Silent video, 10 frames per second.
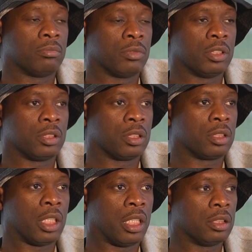It's
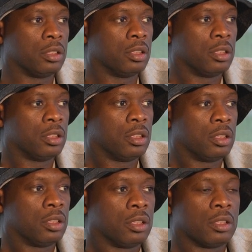just like
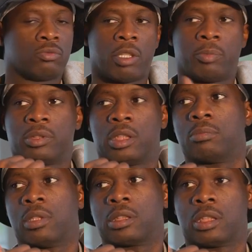
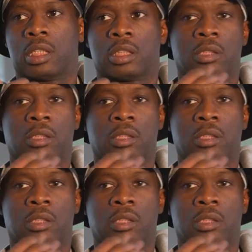representing my set.